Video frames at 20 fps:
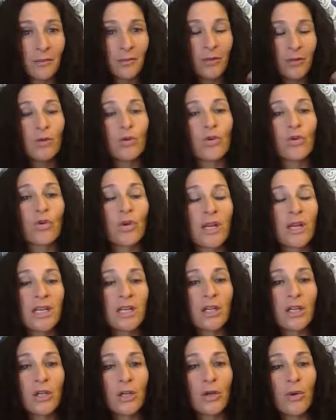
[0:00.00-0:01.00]
You
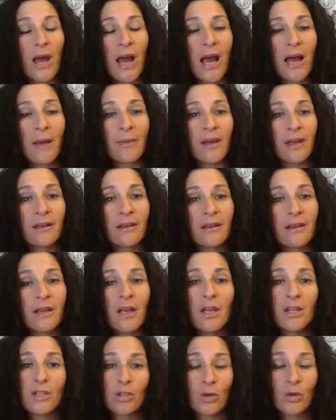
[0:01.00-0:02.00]
created a new habit.
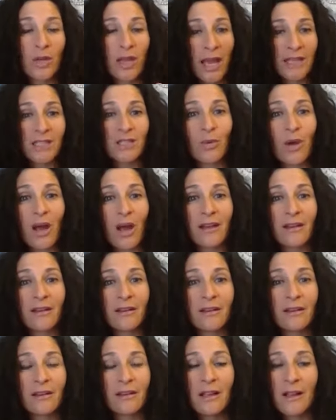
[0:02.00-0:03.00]
So guess what?
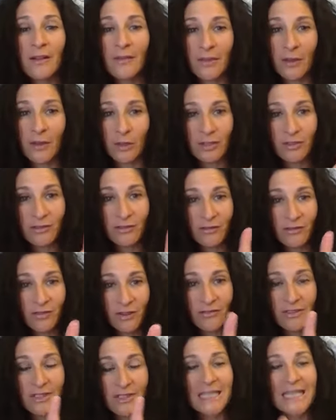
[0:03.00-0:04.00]
There's
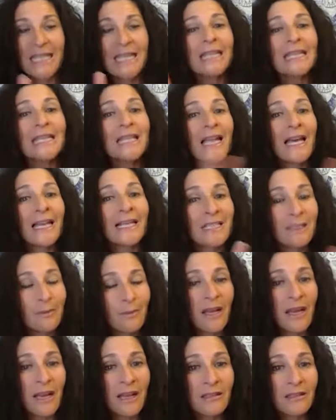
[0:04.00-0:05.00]
15 less
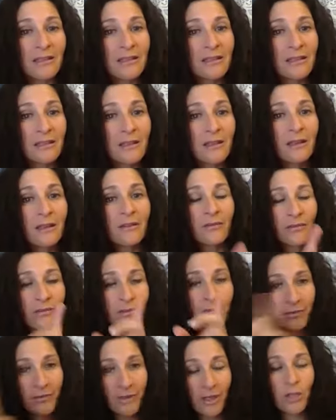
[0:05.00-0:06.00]
minutes
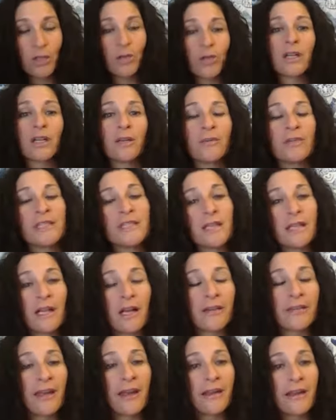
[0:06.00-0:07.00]
that you're going to be sitting
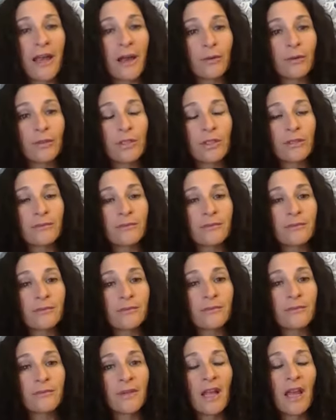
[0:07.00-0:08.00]
on that couch.
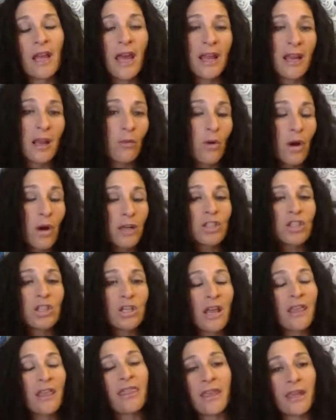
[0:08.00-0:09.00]
And I want you
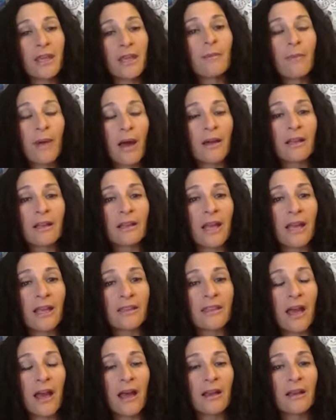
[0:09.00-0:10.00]
to think about it like
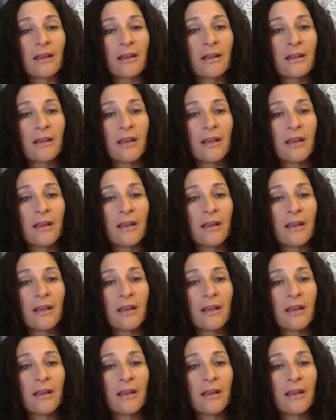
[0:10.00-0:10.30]
that.